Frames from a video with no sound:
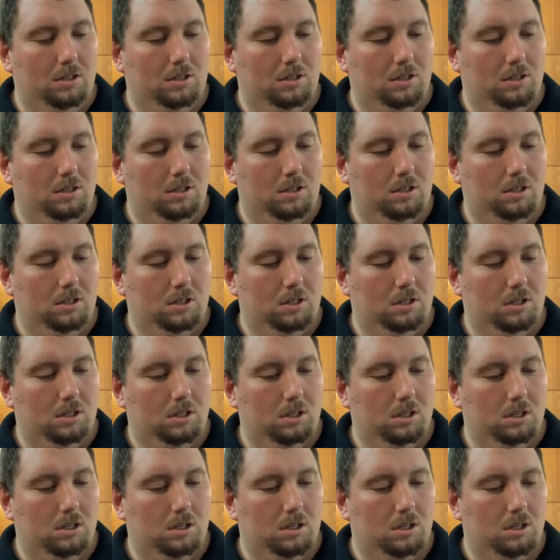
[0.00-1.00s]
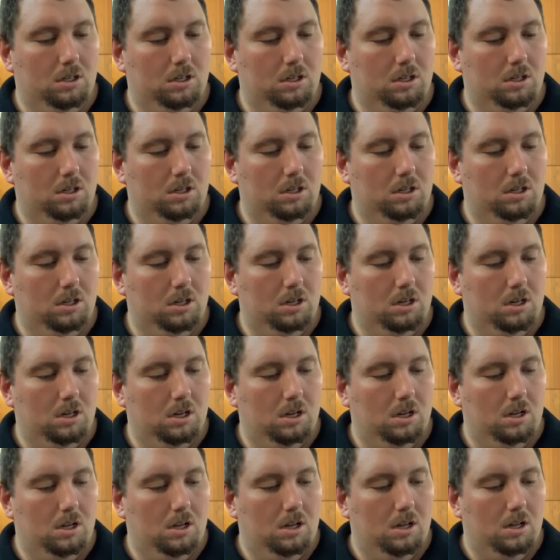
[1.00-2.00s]

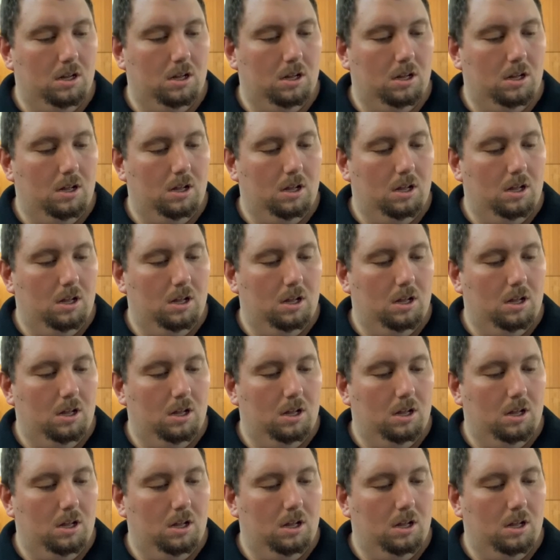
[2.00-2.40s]
(silence)